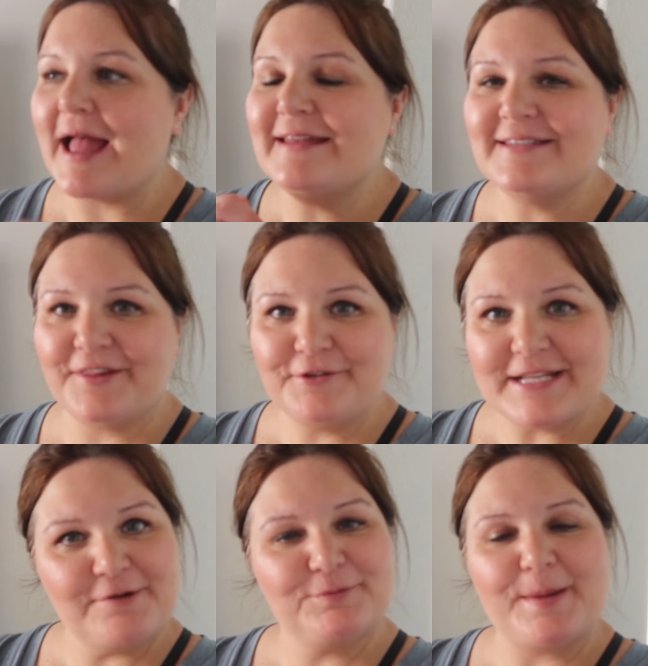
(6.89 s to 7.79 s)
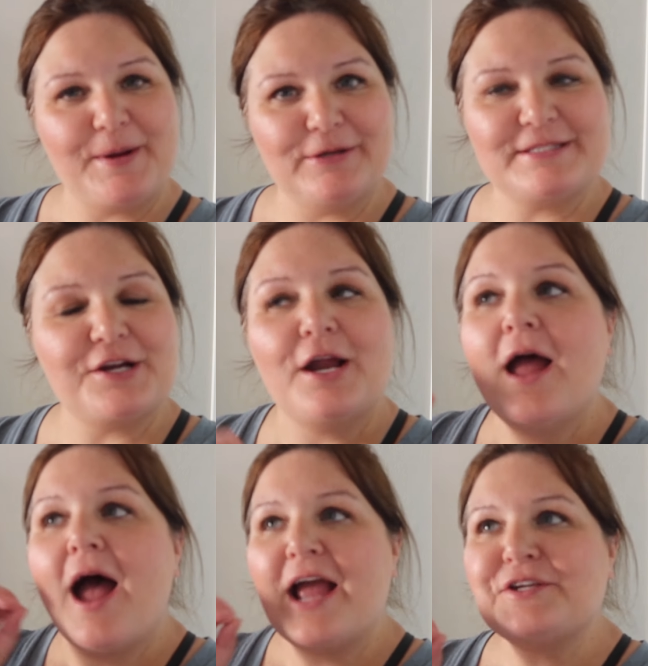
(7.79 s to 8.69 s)
Another day with my parents here.
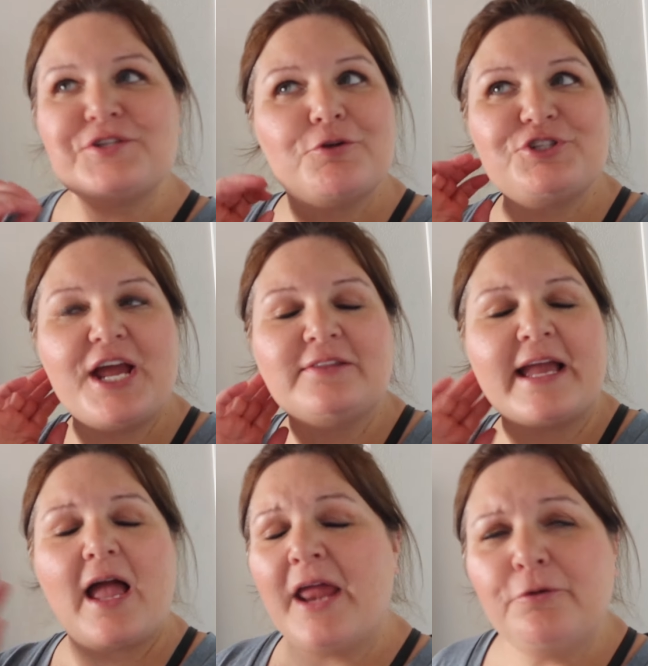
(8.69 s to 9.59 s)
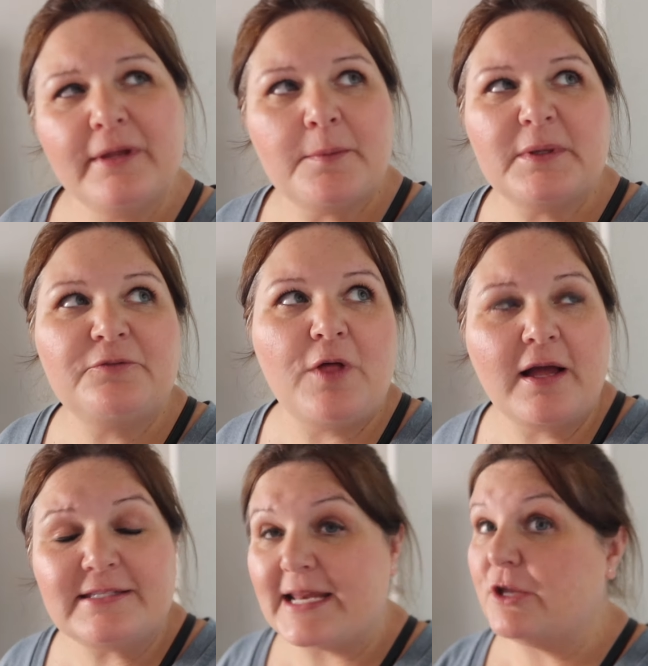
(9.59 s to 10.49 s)
I just told Chad like, I don't think I'm
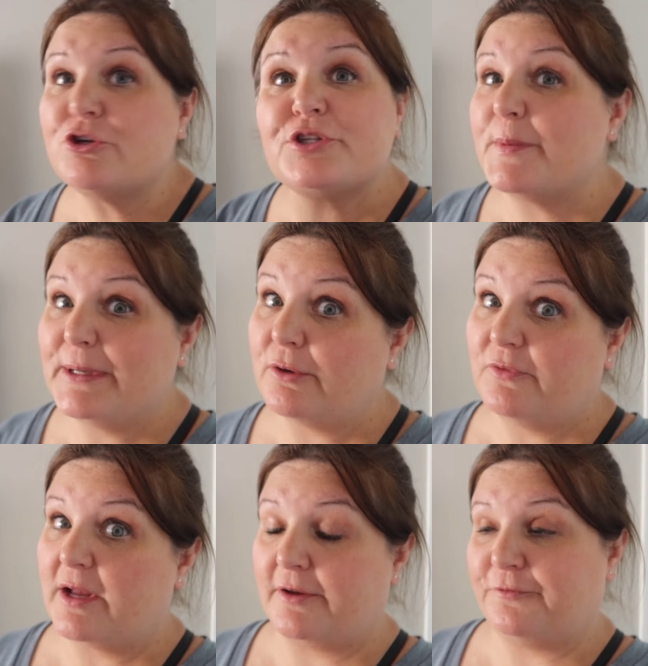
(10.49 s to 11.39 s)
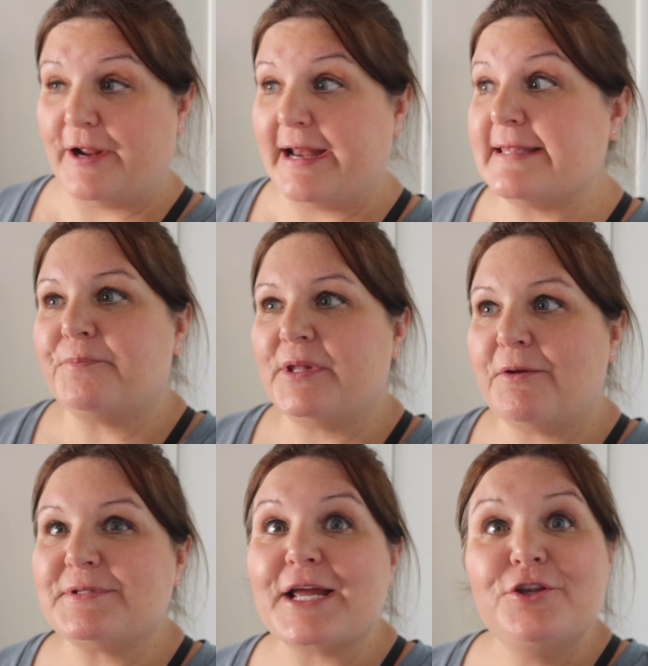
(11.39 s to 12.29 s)
gonna vlog today. Usually we don't vlog on Fridays. And I
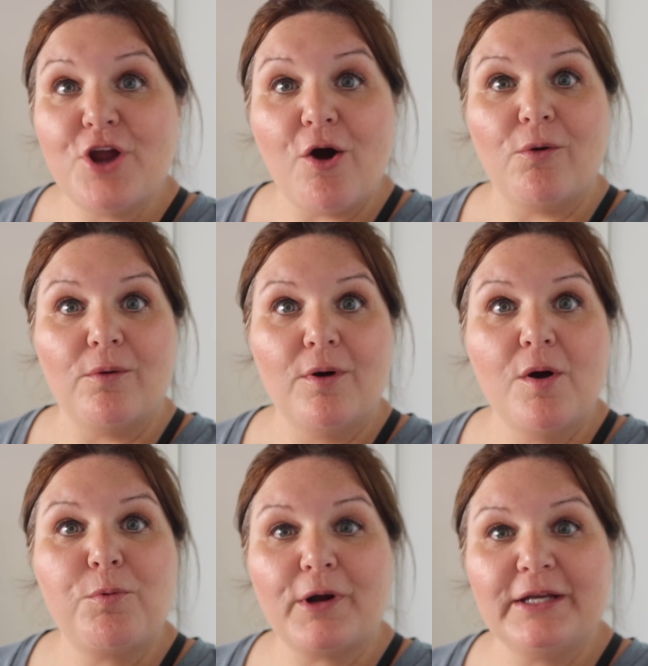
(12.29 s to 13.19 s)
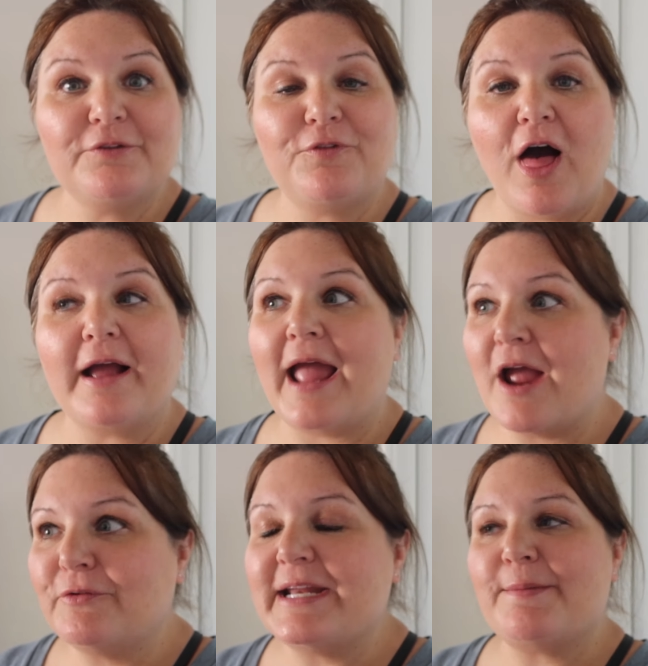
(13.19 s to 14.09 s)
was like, no, we're gonna vlog
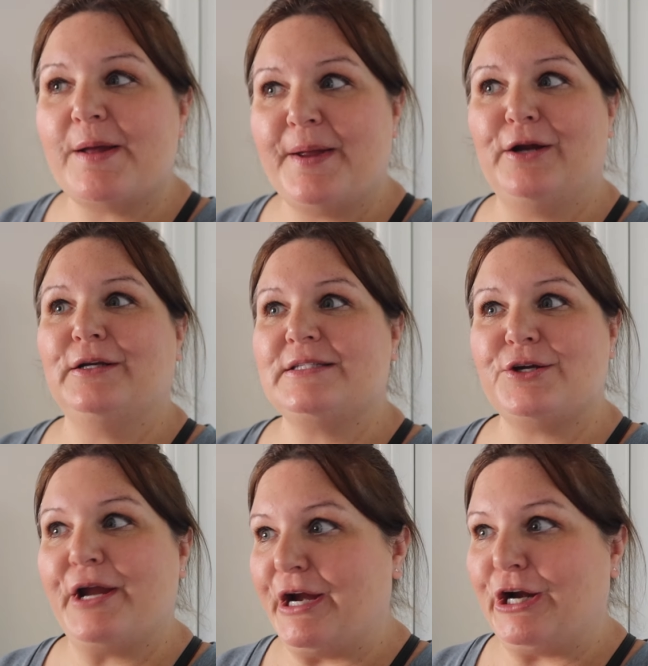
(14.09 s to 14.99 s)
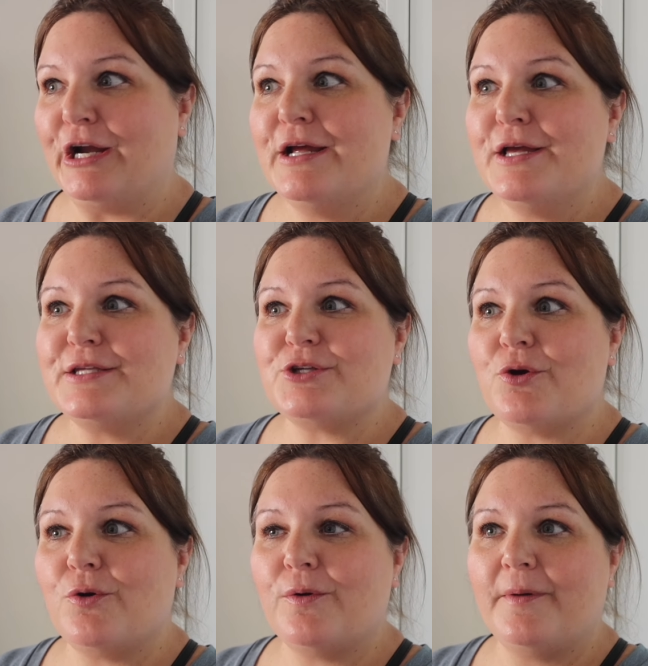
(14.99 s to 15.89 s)
every day my parents are here.
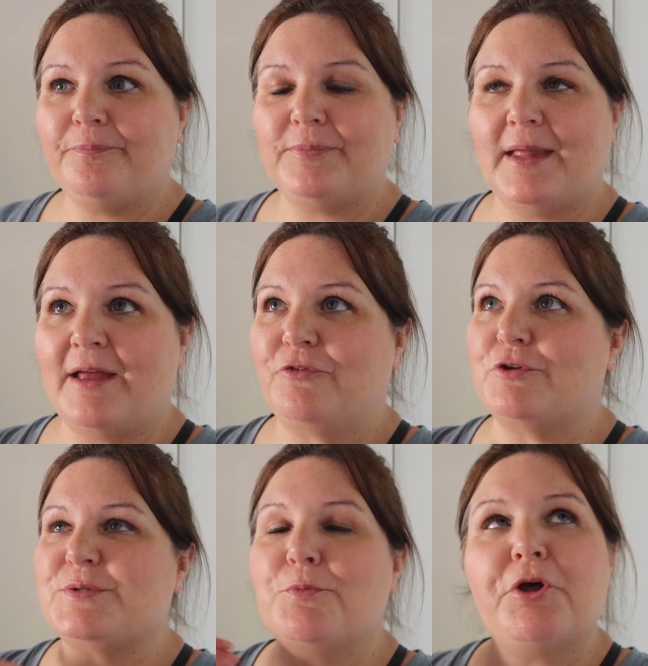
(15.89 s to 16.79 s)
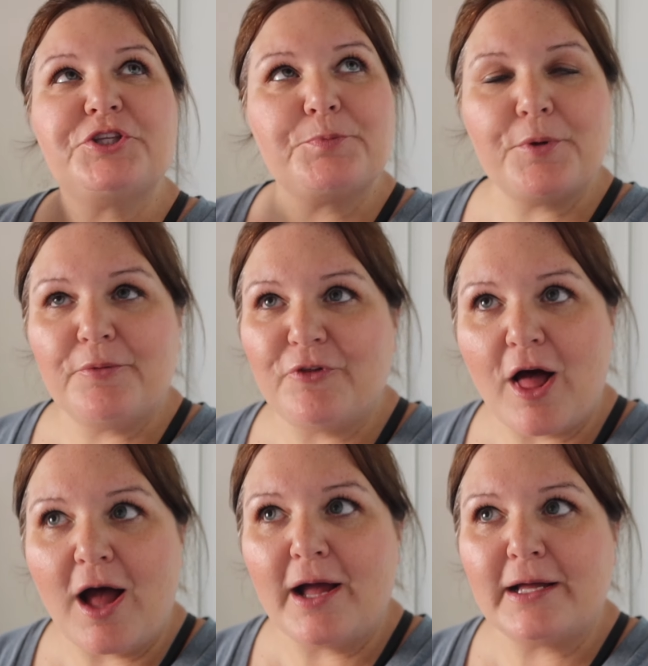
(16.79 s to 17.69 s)
So if there's multiple
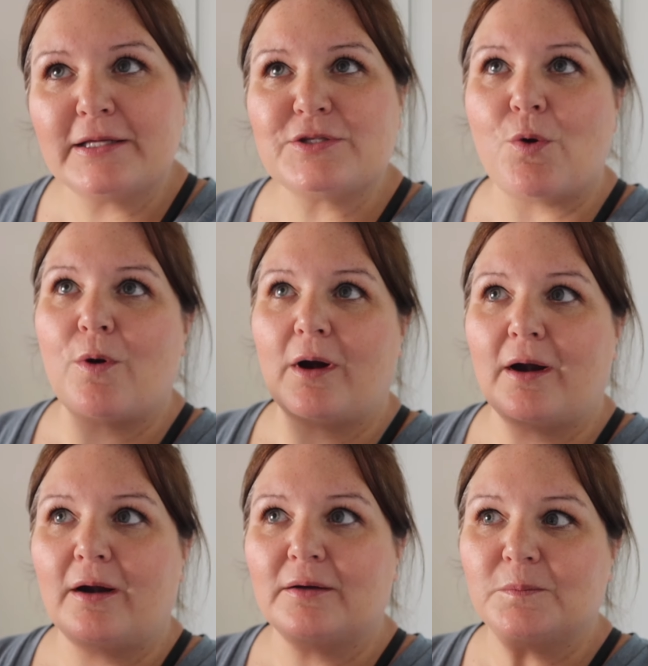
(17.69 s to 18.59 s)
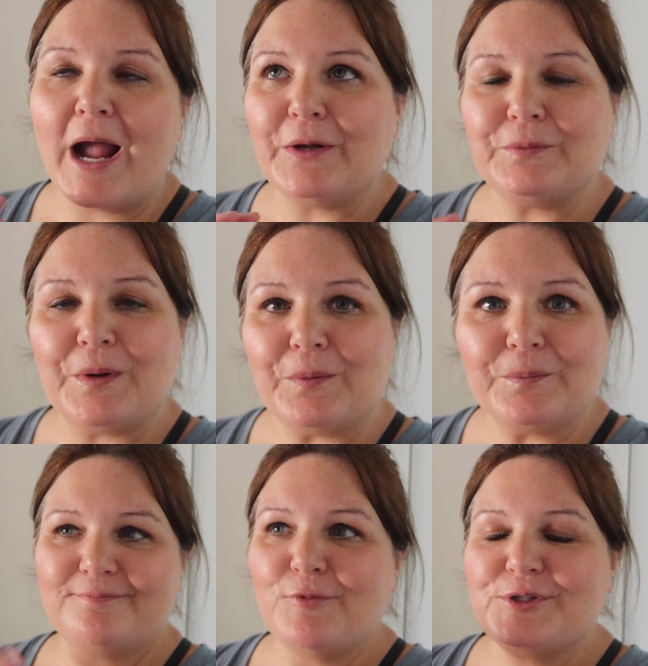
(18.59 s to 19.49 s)
vlogs or I don't know,
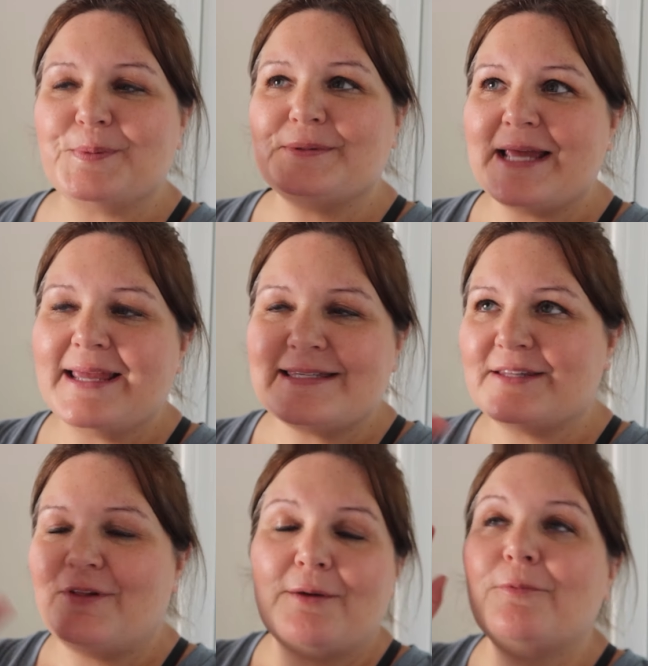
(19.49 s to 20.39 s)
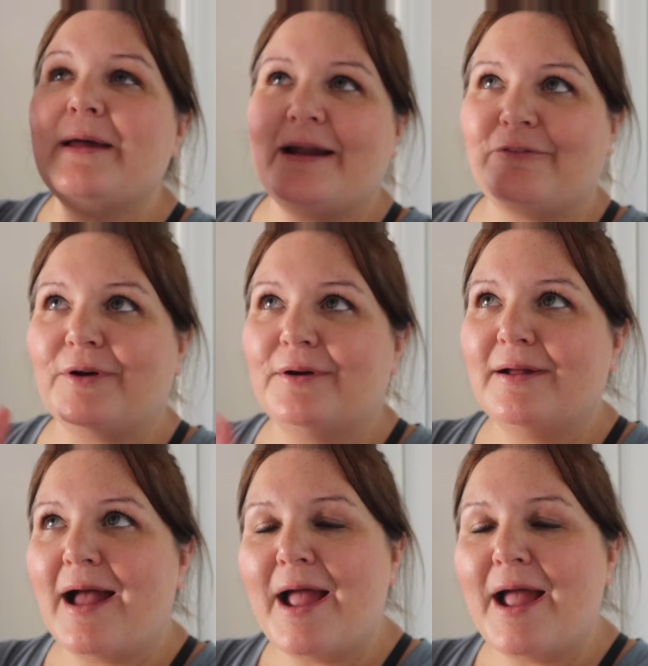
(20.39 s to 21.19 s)
multiple days in the vlog, whatever.